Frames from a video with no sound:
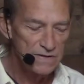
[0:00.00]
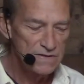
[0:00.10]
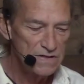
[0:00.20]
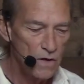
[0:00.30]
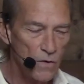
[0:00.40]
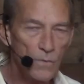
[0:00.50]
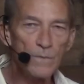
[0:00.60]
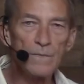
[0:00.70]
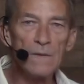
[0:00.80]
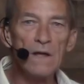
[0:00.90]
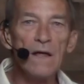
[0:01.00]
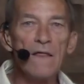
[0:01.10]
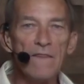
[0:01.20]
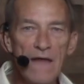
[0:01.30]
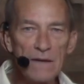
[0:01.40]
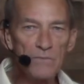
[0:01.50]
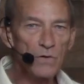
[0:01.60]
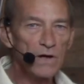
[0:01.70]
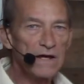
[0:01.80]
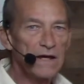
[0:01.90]
So that
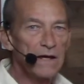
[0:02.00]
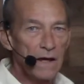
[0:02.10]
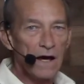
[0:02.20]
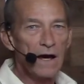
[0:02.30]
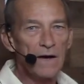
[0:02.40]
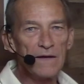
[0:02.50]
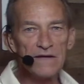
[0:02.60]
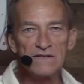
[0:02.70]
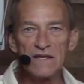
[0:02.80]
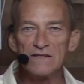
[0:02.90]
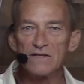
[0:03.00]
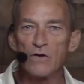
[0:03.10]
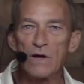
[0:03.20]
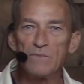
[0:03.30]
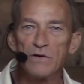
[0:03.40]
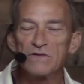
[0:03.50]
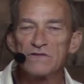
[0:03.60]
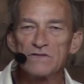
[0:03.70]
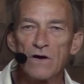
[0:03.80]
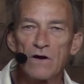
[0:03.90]
book is a great book to
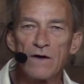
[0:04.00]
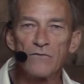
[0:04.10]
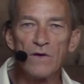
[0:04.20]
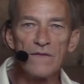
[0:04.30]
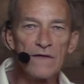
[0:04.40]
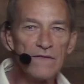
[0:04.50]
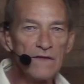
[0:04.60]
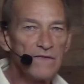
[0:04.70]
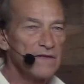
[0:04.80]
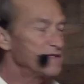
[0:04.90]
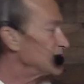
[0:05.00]
start off with, and then this